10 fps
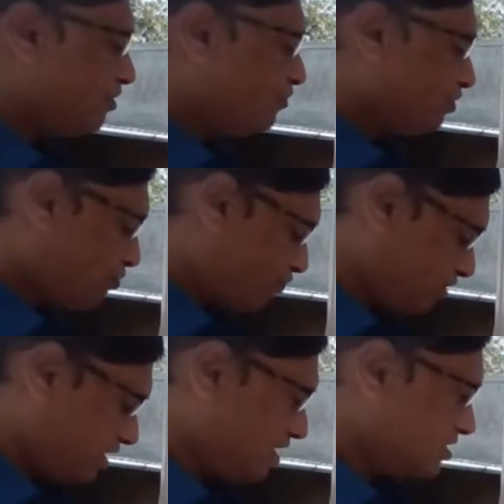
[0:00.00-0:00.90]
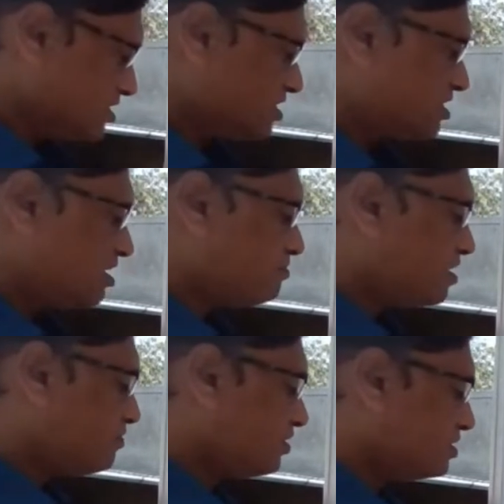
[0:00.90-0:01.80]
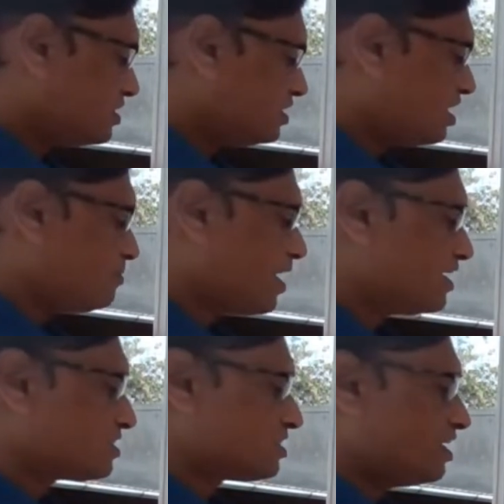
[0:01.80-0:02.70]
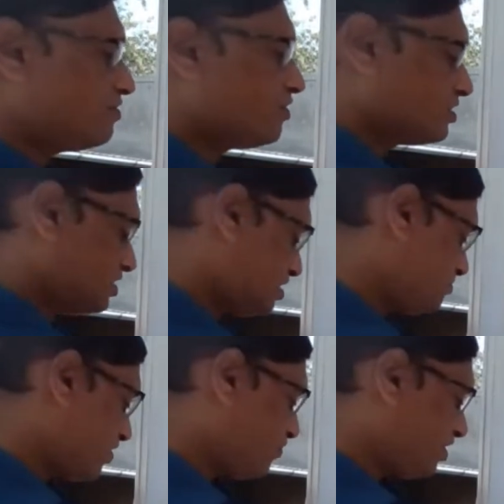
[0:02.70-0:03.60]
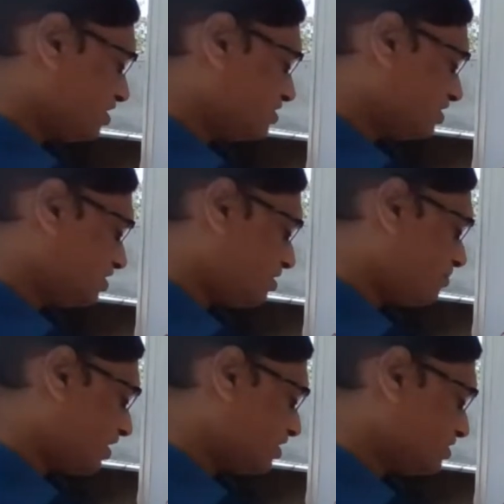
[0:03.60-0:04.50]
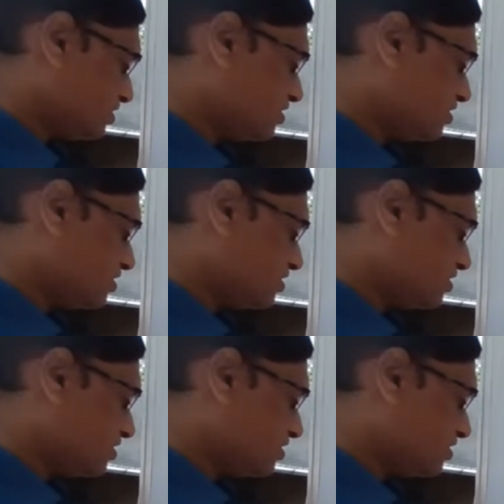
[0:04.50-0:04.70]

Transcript: you go for the sigma C3 minus inverse, sigma VA, C3 minus.